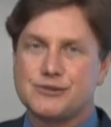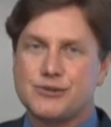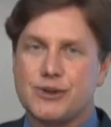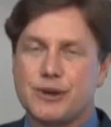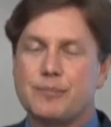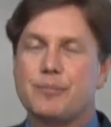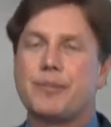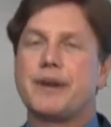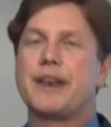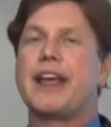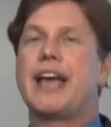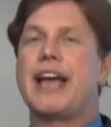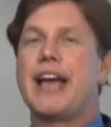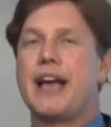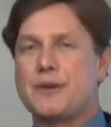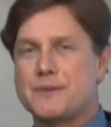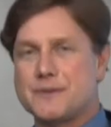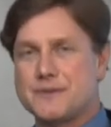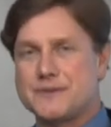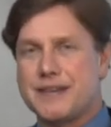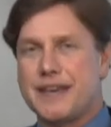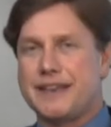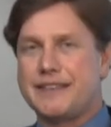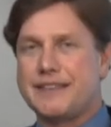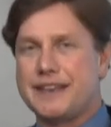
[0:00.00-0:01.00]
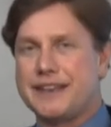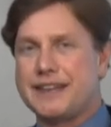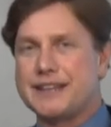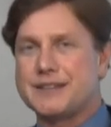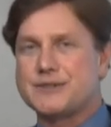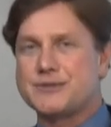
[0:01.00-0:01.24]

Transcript: district but outside the